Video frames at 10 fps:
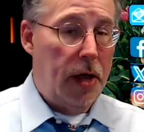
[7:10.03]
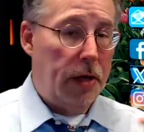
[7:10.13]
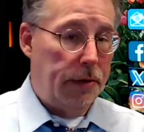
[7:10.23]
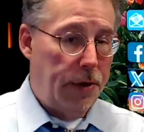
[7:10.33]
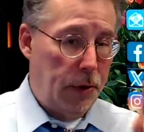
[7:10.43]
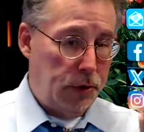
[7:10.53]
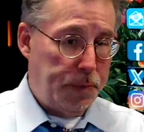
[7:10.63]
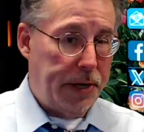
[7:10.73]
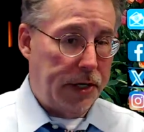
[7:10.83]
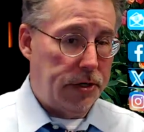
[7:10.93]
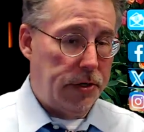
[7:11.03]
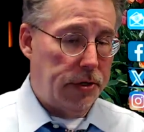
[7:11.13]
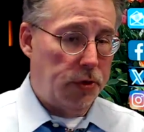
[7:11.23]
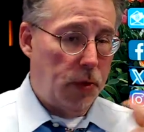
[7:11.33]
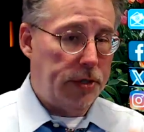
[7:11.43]
those pictures,
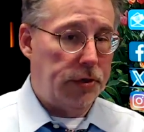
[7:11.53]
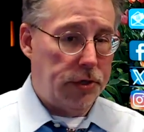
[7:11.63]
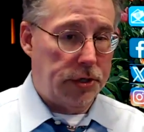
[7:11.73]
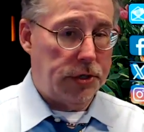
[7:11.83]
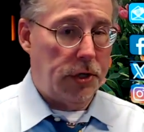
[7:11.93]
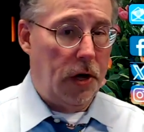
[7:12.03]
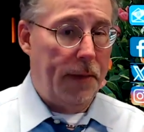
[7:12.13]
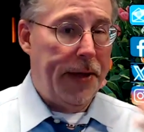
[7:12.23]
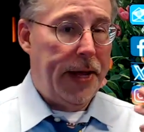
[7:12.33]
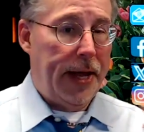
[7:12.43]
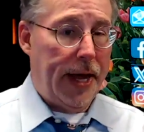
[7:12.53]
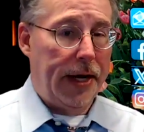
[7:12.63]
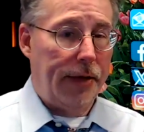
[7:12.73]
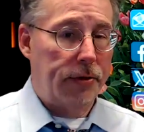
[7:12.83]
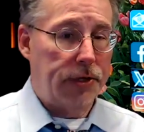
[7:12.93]
the ones you just saw, and
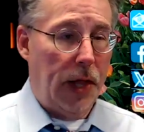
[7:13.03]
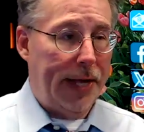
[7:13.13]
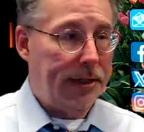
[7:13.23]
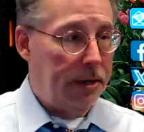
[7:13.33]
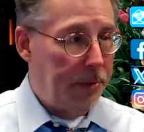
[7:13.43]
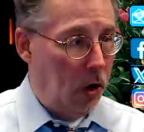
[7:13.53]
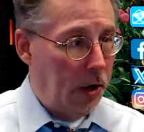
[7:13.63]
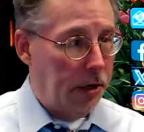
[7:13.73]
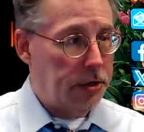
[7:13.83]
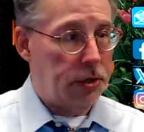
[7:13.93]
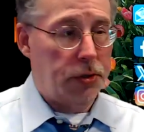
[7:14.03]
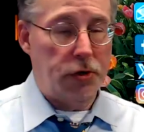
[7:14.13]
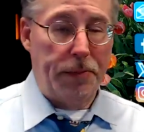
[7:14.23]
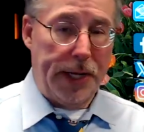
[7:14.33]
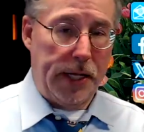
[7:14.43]
others like them on our social
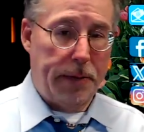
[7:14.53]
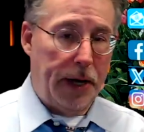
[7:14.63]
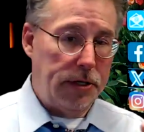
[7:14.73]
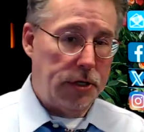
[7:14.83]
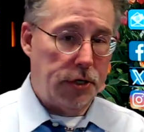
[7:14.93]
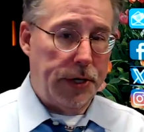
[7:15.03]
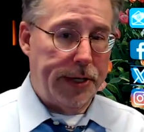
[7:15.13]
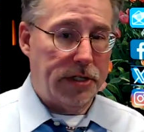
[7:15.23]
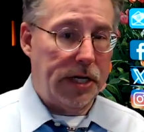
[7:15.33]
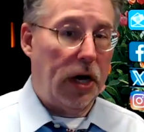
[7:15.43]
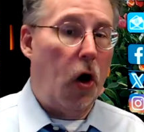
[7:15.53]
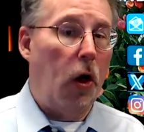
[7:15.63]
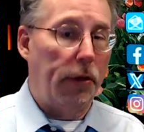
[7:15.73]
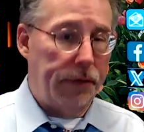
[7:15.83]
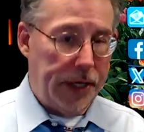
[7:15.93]
media pages so you can see all
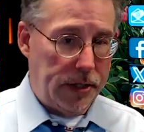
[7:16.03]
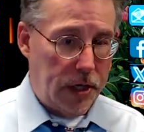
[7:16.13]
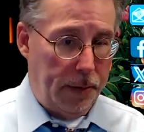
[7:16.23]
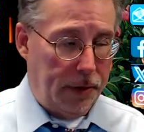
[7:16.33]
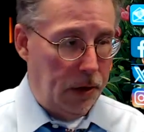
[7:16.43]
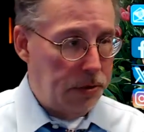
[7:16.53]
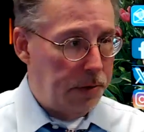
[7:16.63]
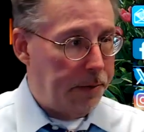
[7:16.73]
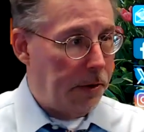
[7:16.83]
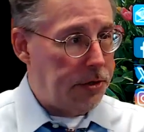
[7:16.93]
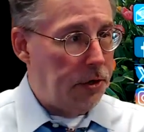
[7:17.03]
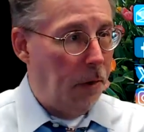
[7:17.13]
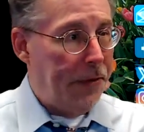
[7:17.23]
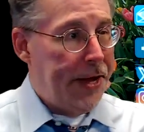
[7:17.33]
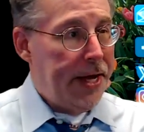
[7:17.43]
of these up close and personal.
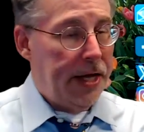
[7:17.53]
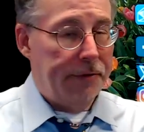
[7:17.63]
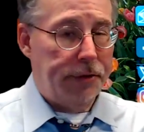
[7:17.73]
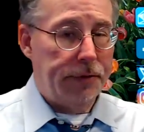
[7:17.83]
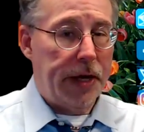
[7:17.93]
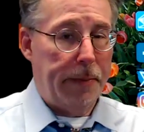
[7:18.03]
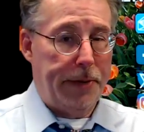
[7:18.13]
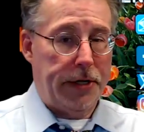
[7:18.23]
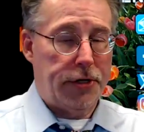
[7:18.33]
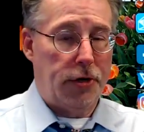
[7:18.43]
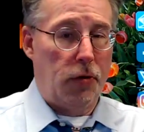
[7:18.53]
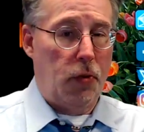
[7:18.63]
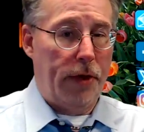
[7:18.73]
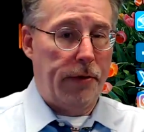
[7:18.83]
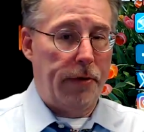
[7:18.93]
If you've got a picture,
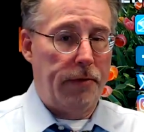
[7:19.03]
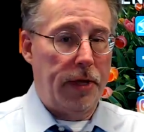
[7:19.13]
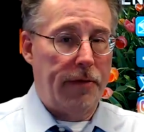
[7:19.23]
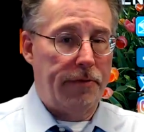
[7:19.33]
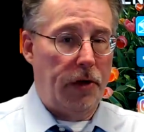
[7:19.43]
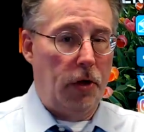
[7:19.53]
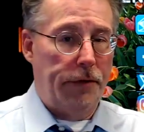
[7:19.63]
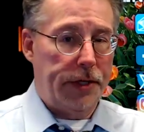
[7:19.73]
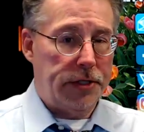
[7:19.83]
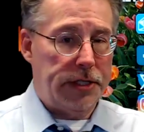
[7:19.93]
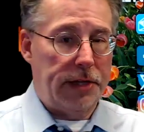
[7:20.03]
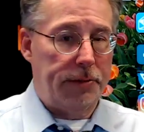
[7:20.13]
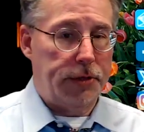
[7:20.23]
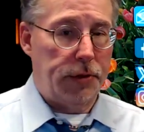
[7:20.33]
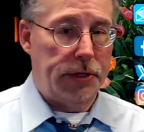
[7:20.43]
weather involved, send them
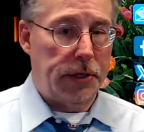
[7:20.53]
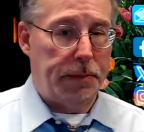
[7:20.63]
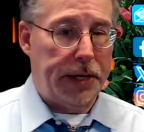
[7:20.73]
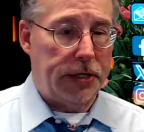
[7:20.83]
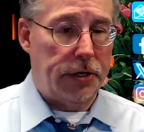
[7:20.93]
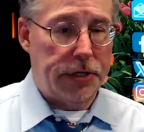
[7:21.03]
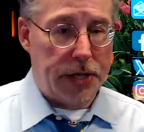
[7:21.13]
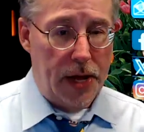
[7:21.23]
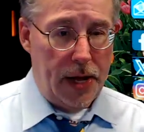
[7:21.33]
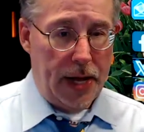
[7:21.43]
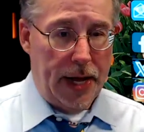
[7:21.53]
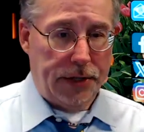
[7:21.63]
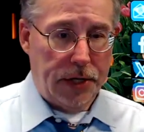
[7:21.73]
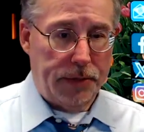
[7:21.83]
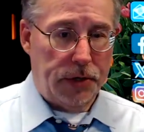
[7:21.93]
to us at
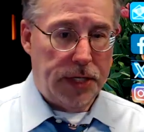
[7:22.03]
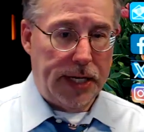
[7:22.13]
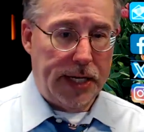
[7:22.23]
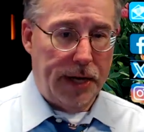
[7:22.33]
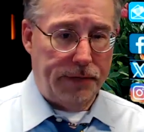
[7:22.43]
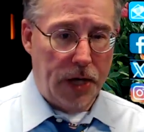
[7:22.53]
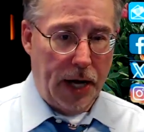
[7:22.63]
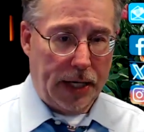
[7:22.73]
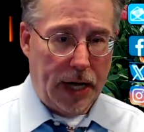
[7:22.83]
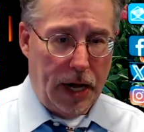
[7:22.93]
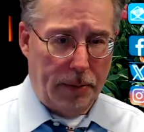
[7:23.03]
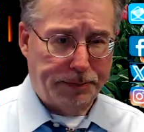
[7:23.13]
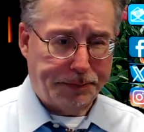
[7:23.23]
pictures@wdef.com.